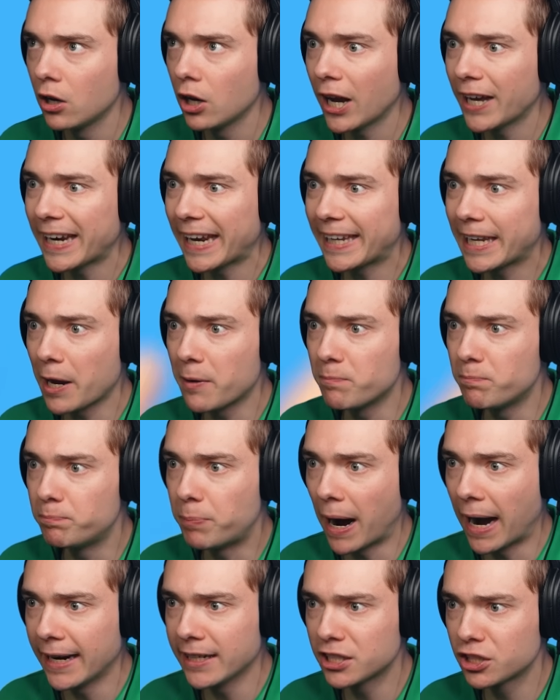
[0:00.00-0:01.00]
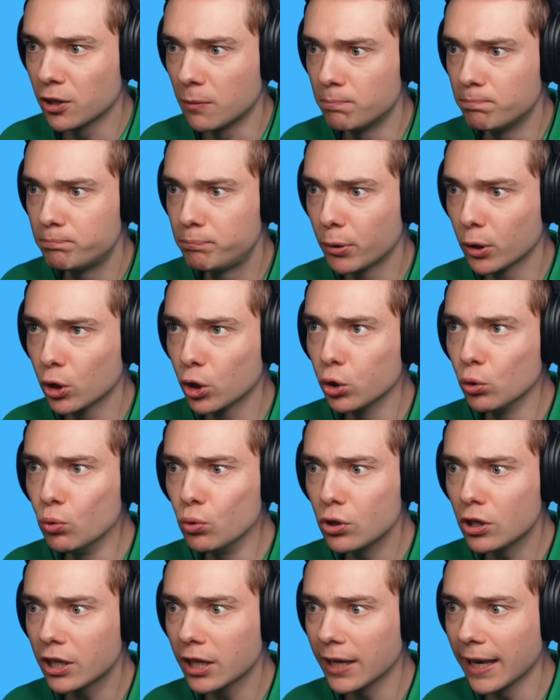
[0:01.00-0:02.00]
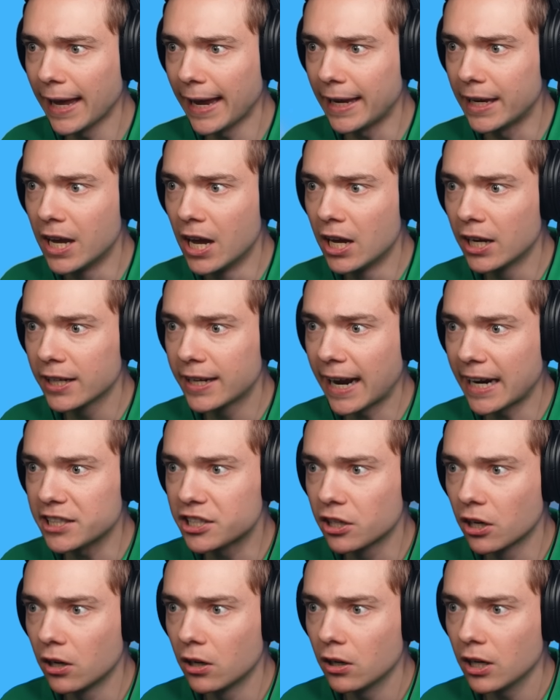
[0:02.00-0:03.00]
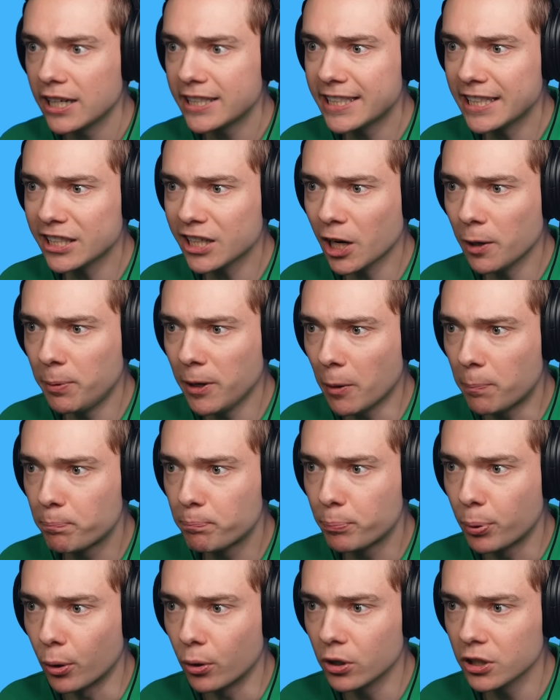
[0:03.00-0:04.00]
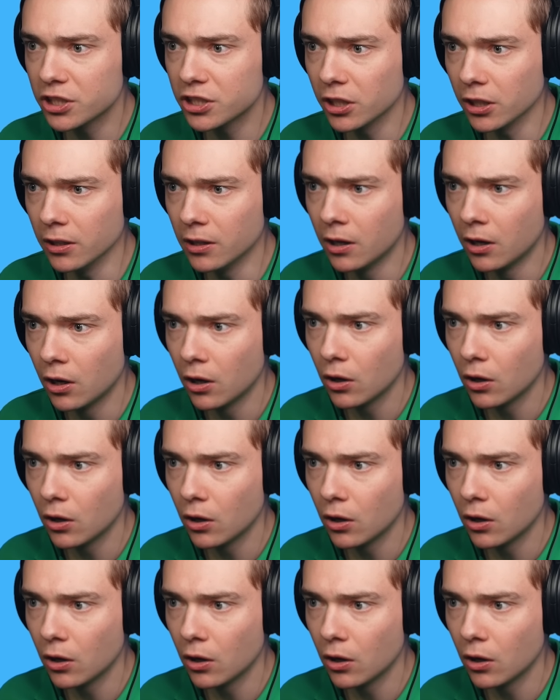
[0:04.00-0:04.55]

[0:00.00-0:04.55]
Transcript: And I can buy some blue clay. Guys, is this gonna be a person?